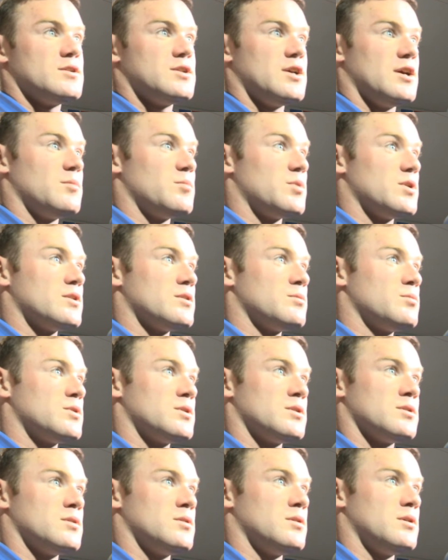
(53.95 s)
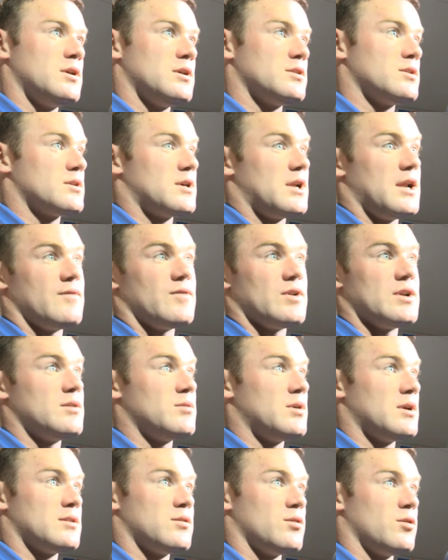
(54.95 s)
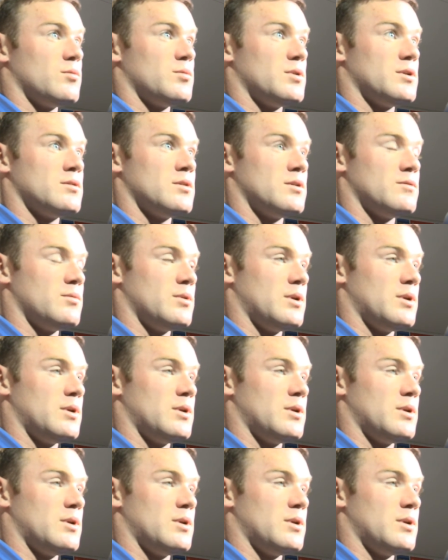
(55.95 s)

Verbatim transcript: Chamberlain were, and Cleverley I thought were,